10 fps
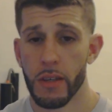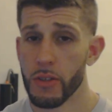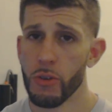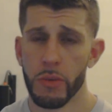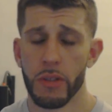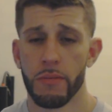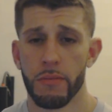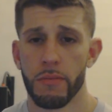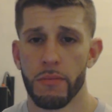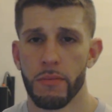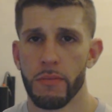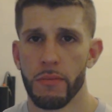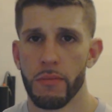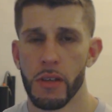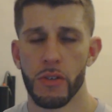He's human.
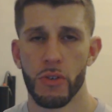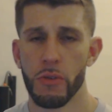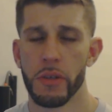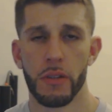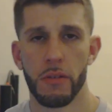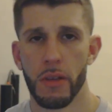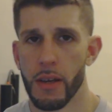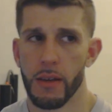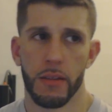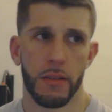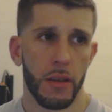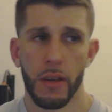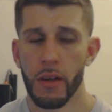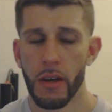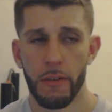He's human. And
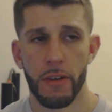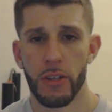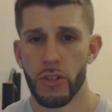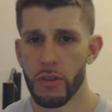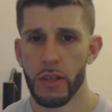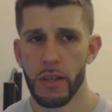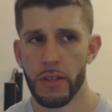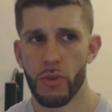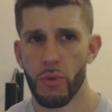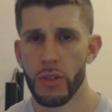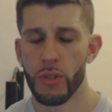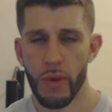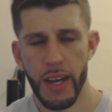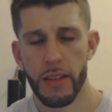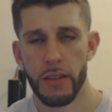eventually it's going
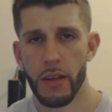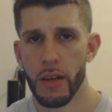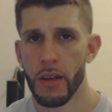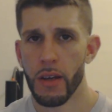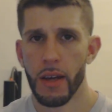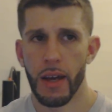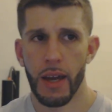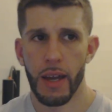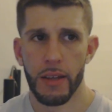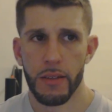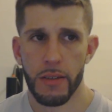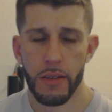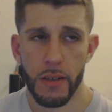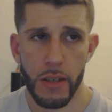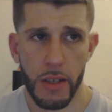to end.
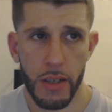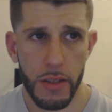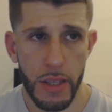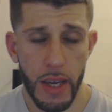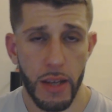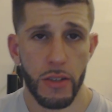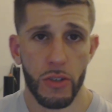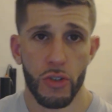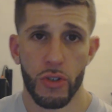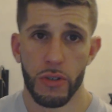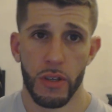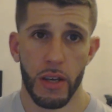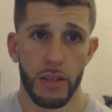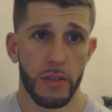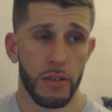And the end
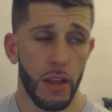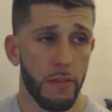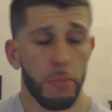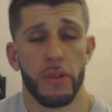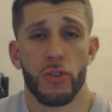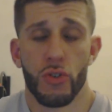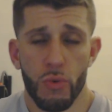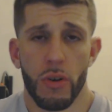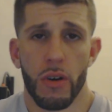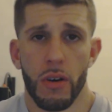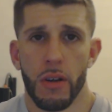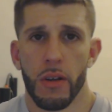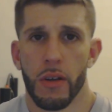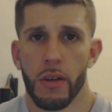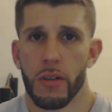has never been sooner,
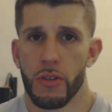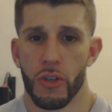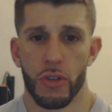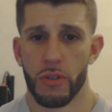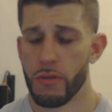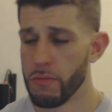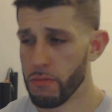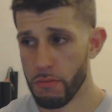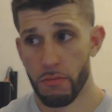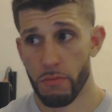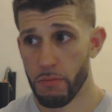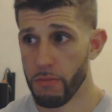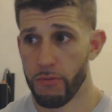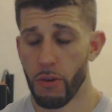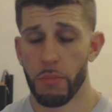just
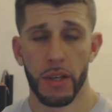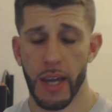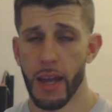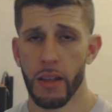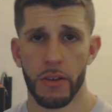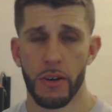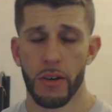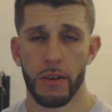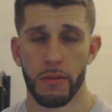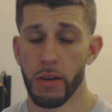from the calendar.